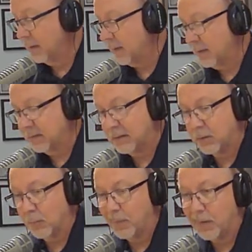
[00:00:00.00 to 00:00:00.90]
like I
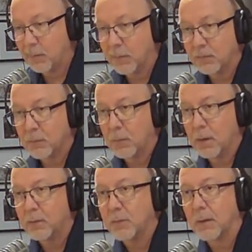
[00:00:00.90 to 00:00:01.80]
said, your pedigree is
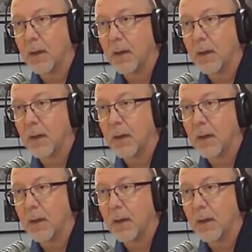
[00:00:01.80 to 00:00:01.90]
crazy.